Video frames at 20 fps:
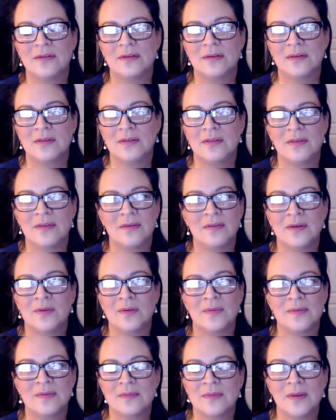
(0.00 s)

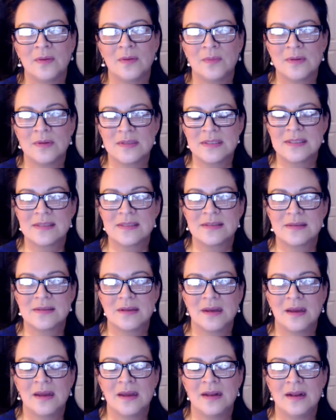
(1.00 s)
there was
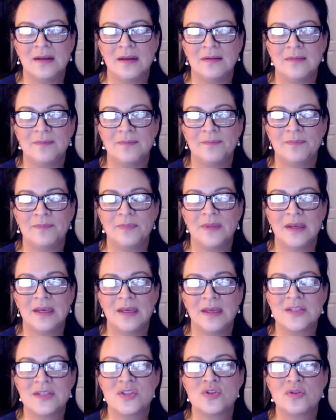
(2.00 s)

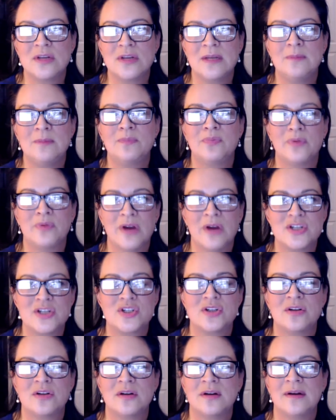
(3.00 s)
extreme
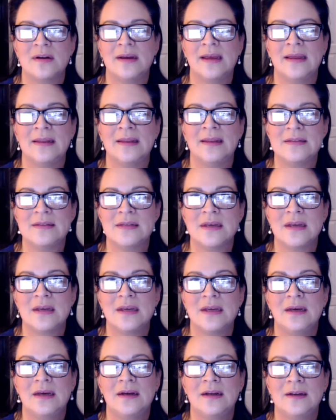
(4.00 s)
pressure and
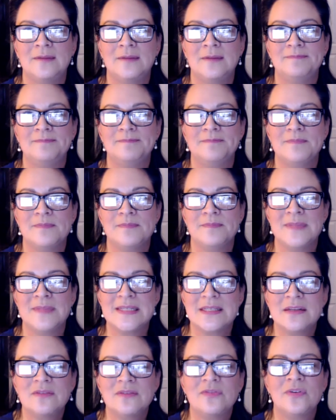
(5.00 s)

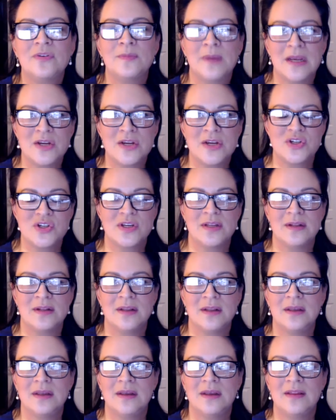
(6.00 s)
misinformation
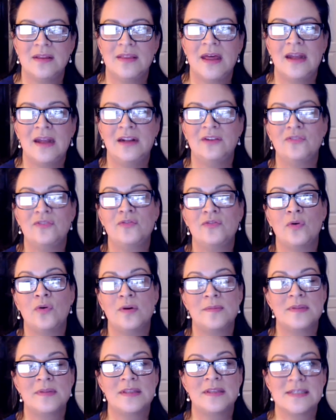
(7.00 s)
that
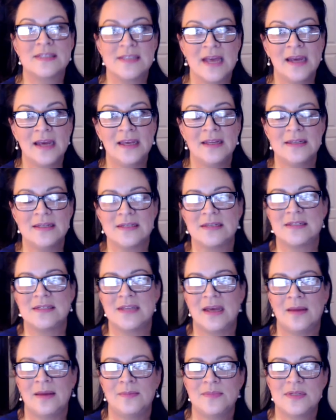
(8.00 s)
informed the second
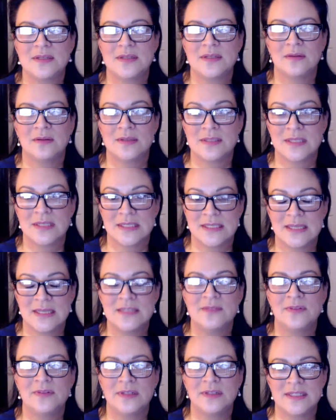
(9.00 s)
attempt,
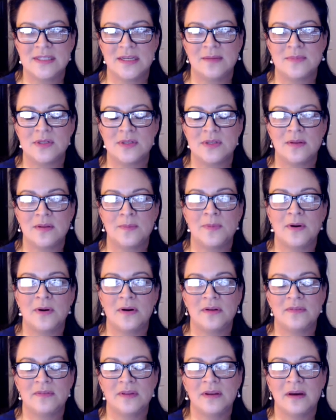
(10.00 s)
successful attempt on the
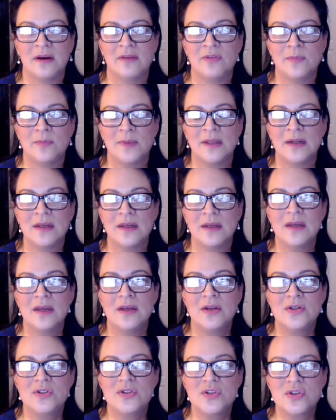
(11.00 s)
part of the government
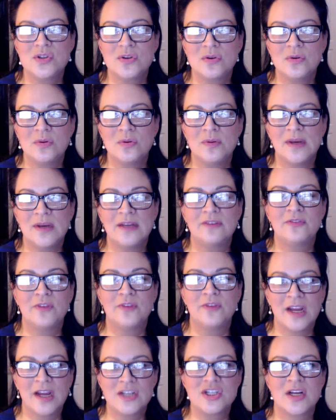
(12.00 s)
to
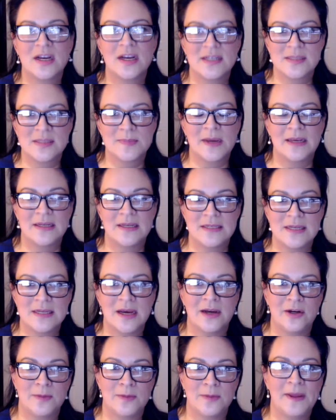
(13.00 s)
enfranchise my
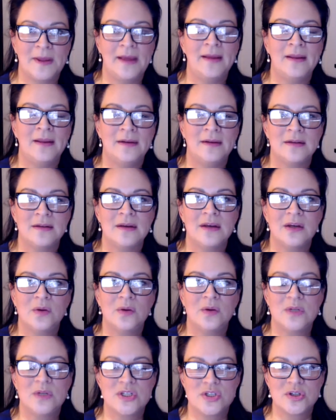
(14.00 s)
entire band,
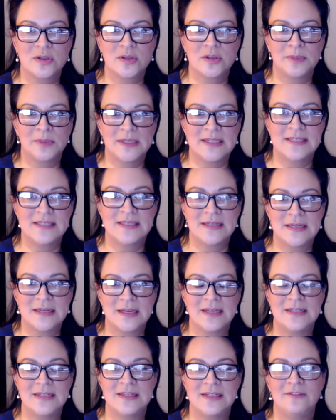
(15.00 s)
which took place in
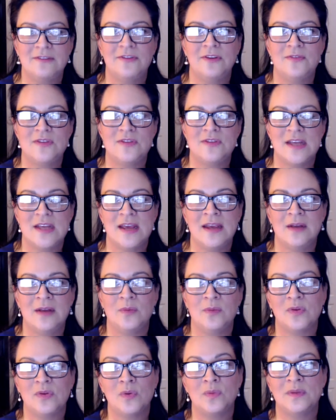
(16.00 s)
1958
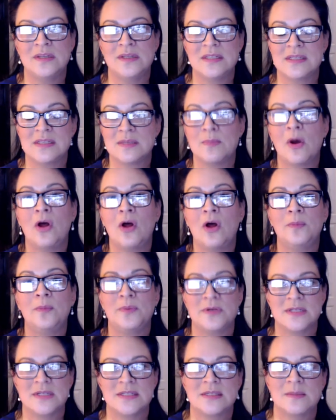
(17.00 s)
with only small
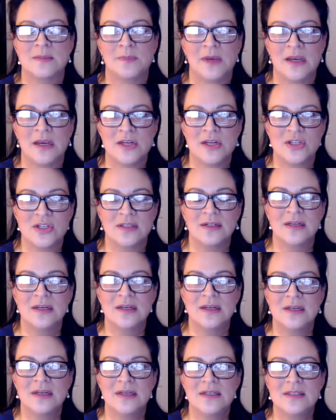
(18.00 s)
participation.
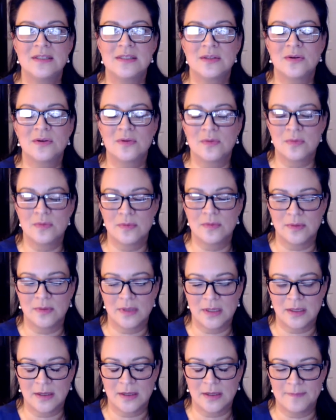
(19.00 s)
So
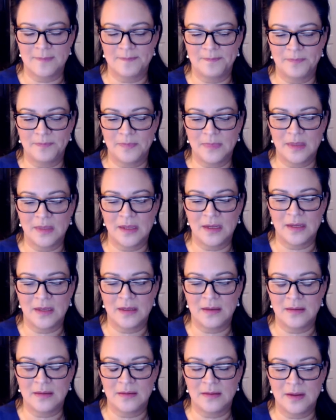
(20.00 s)

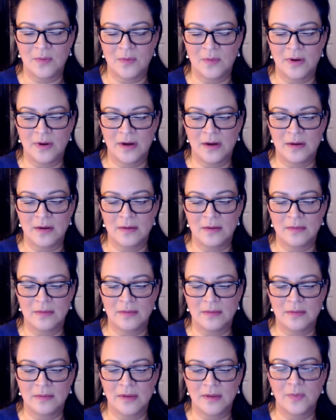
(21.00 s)
they were
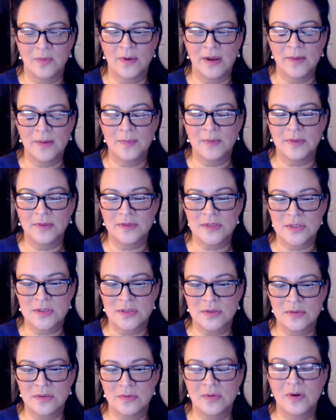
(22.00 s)
able
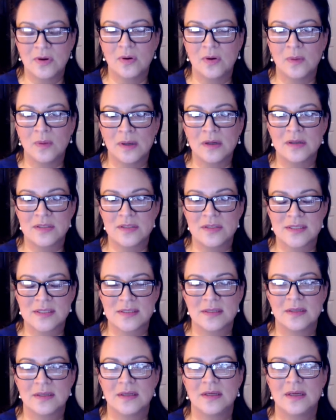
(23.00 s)
to
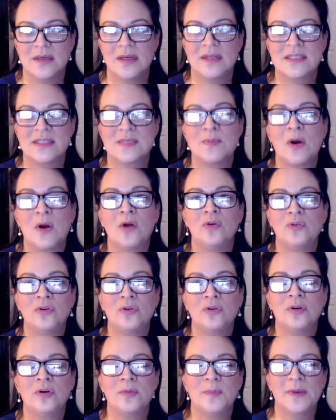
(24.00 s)
coerce a small
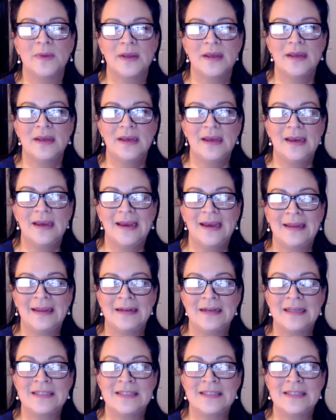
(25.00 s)
group, and